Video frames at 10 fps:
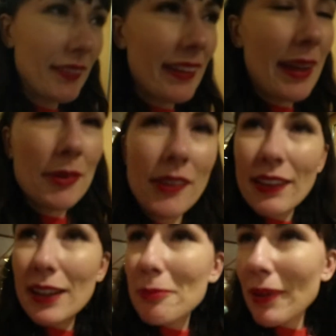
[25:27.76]
So yeah, we're just
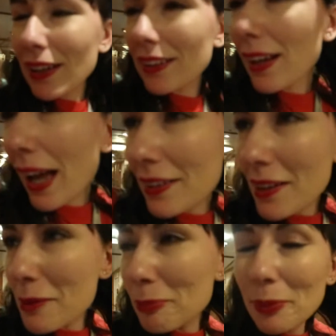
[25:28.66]
heading back. Had
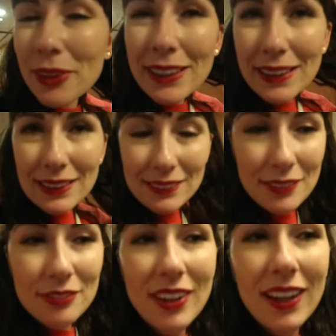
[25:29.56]
a brilliant
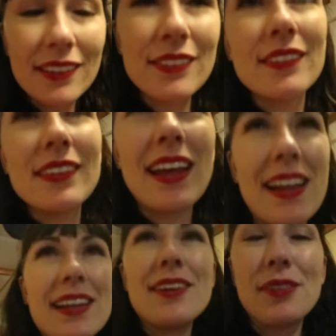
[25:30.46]
first
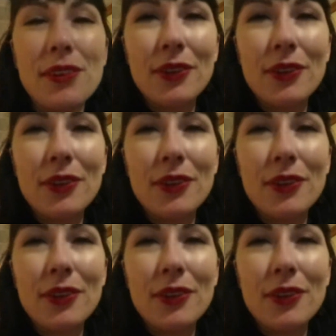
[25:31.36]
day on the